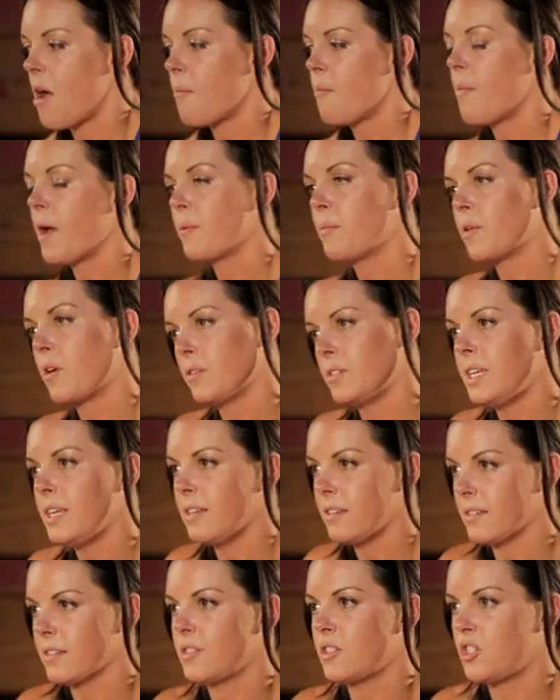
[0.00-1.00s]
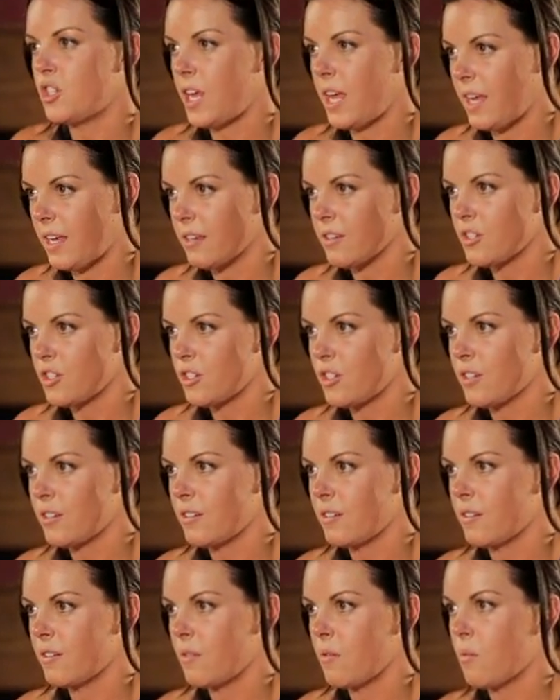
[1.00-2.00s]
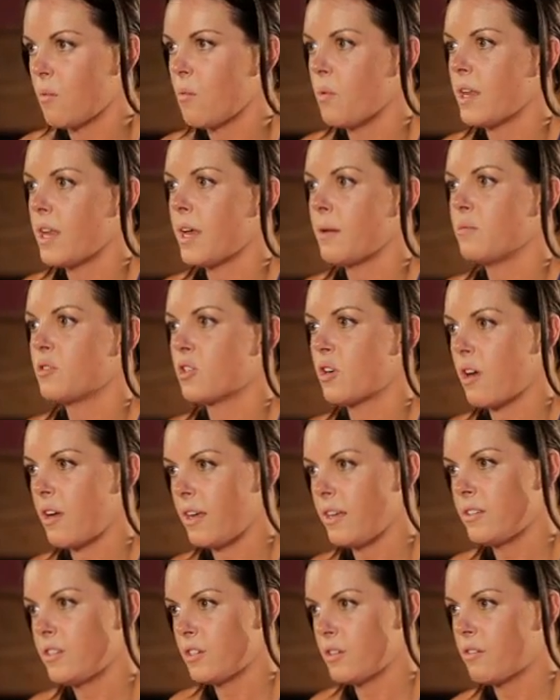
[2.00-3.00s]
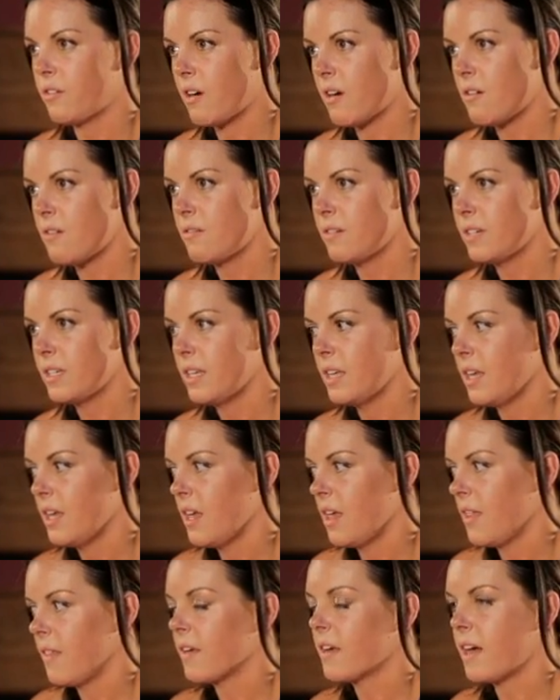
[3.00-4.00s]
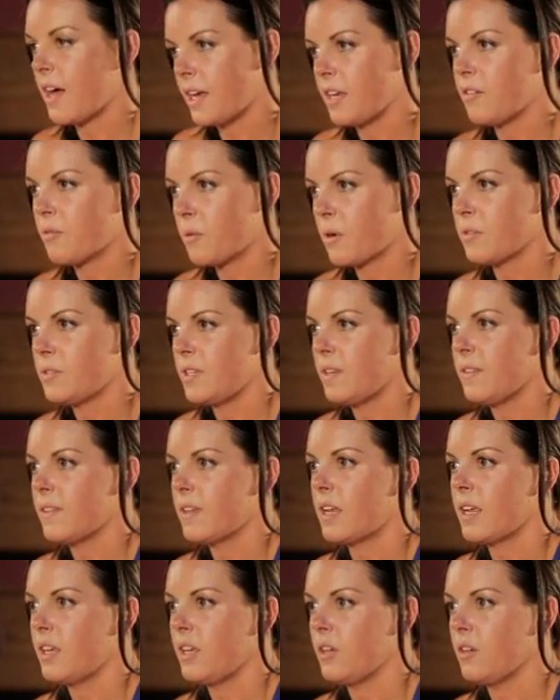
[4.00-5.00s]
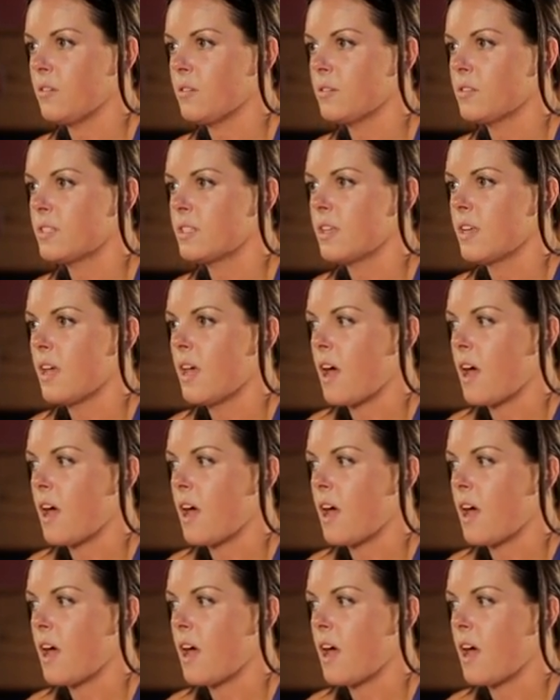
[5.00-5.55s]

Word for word: My protein does change. When I'm trying to grow, the kind of protein that I use,